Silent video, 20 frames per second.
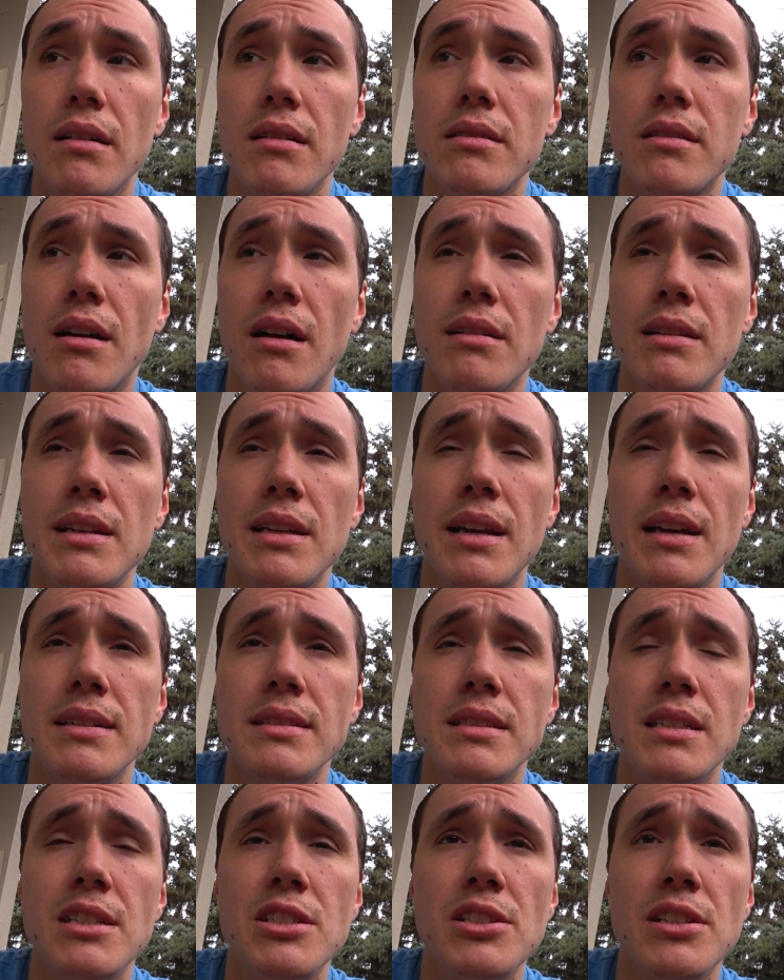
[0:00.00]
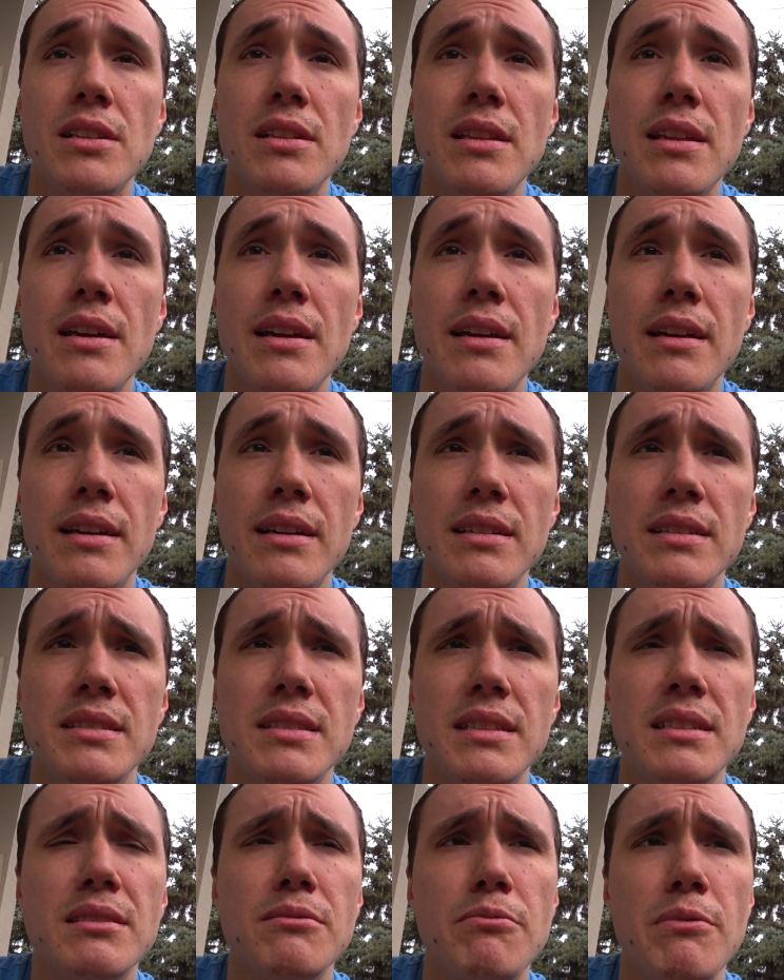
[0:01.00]
colonization thing. And
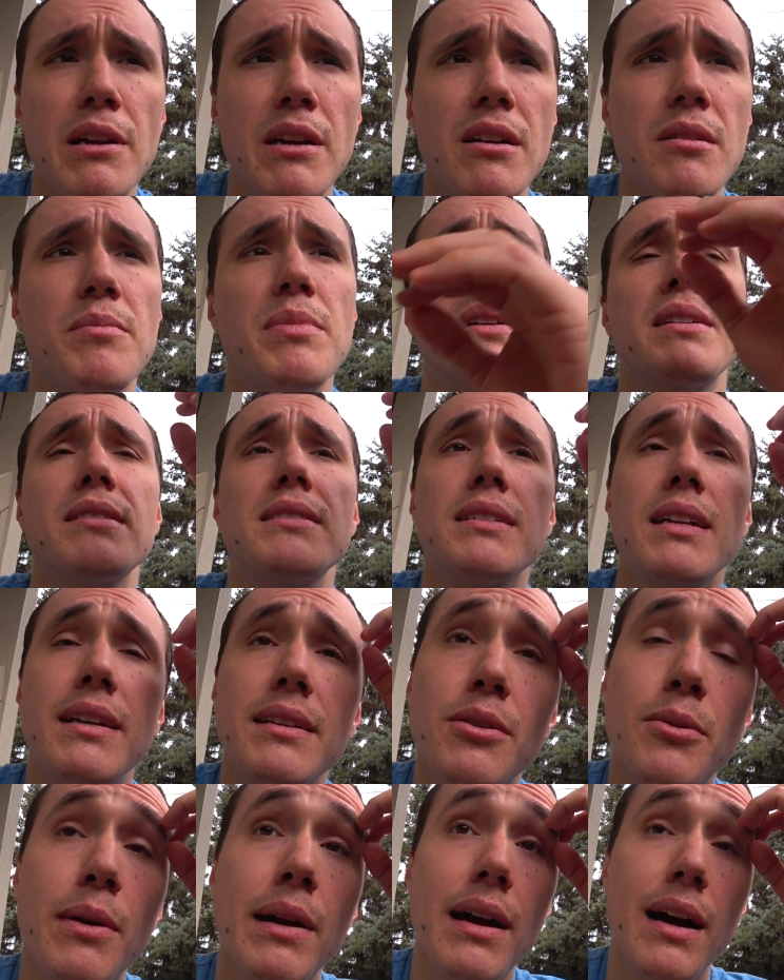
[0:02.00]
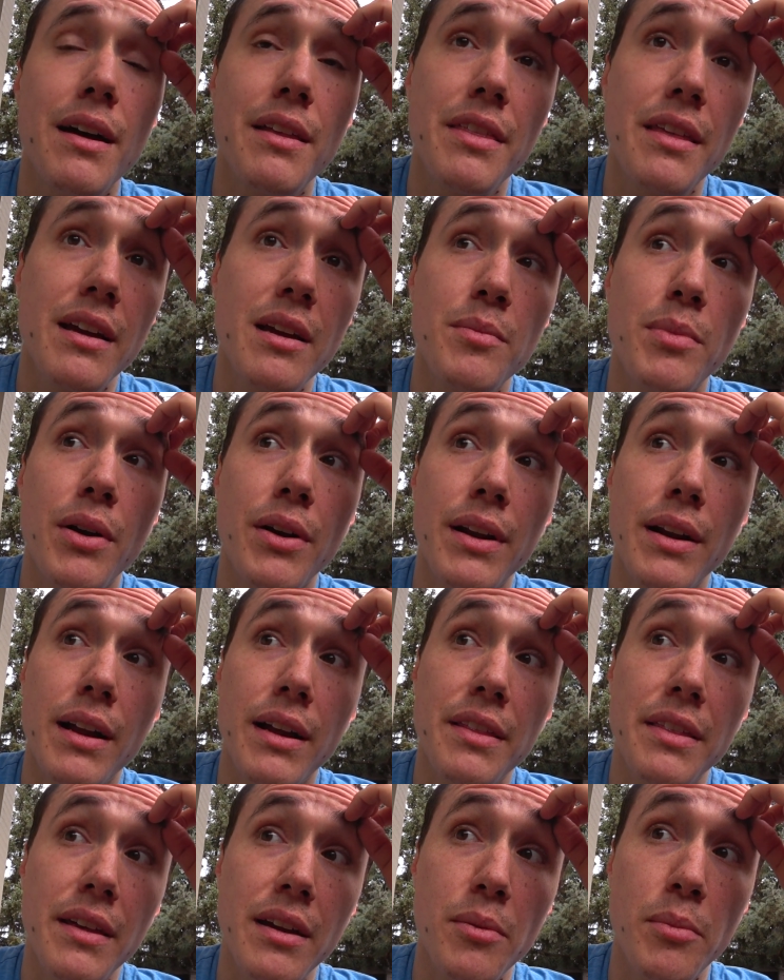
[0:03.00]
it's weird because, like, the way I
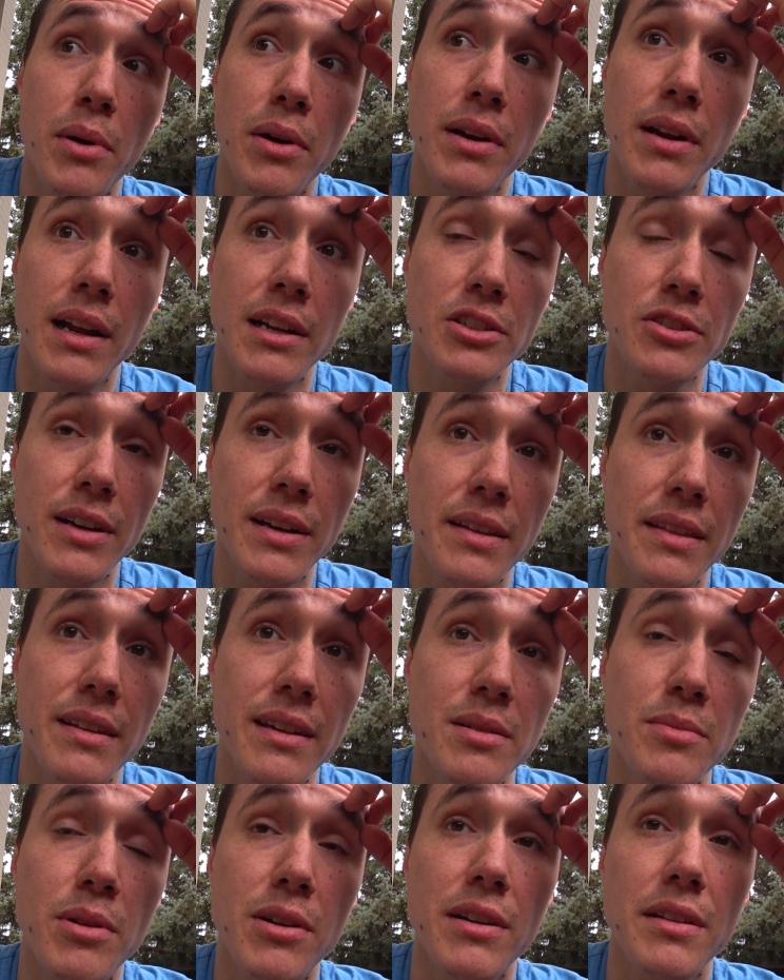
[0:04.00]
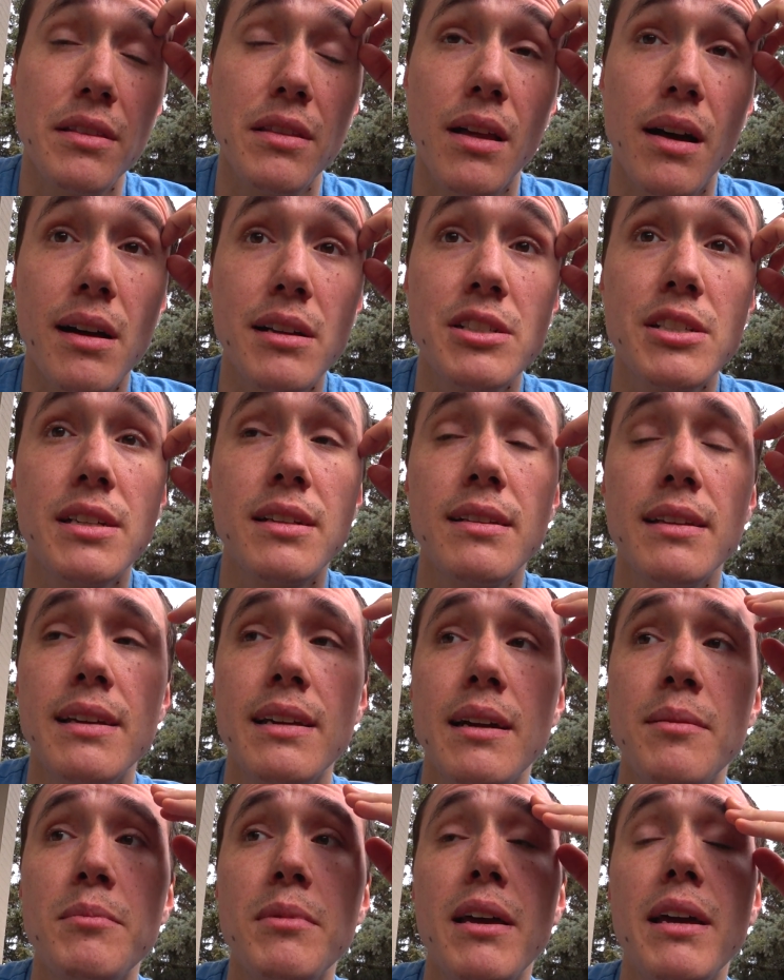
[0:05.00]
try and think about it logically.
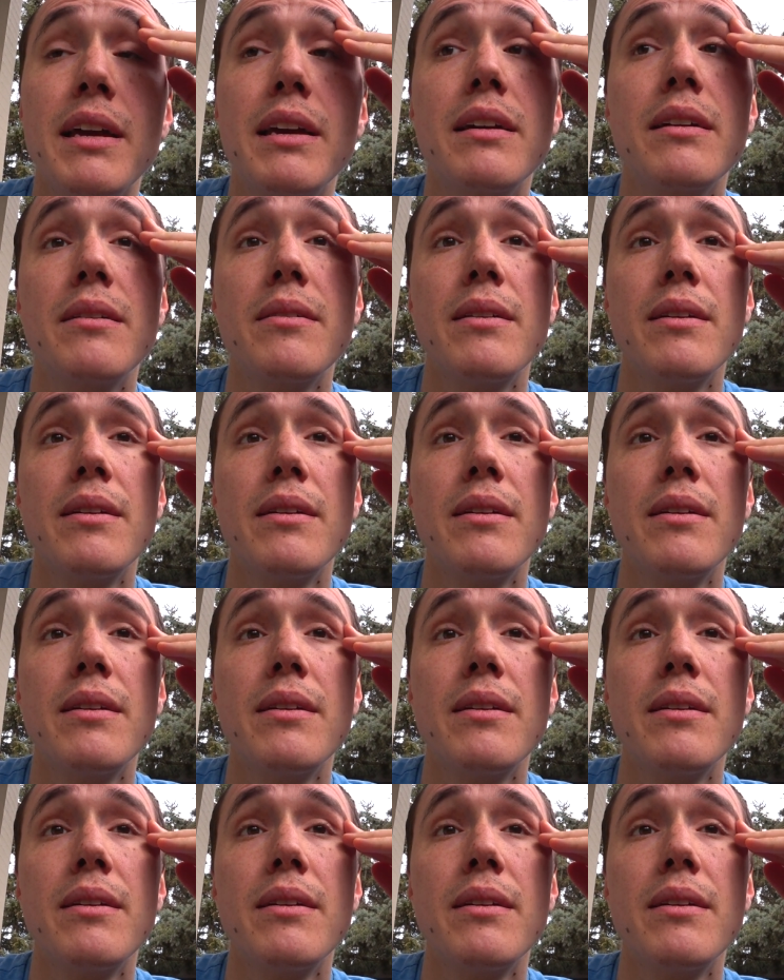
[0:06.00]
I'm like,